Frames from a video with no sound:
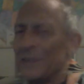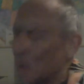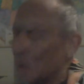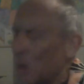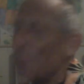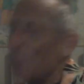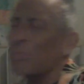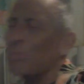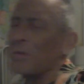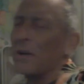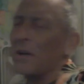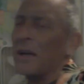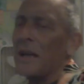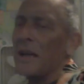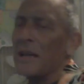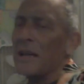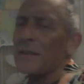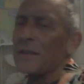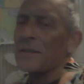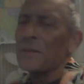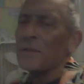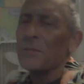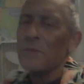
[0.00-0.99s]
Oprah
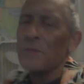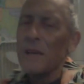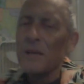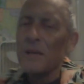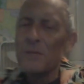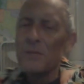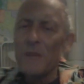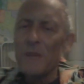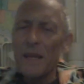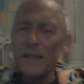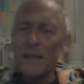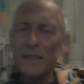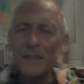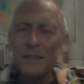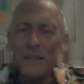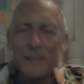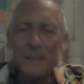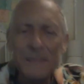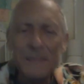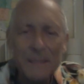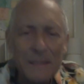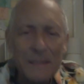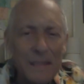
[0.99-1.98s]
asked him that back in
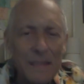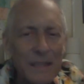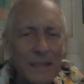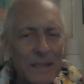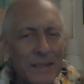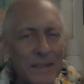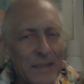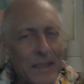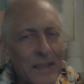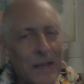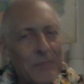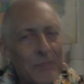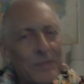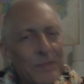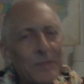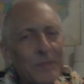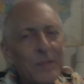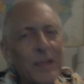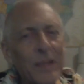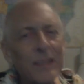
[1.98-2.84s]
1987,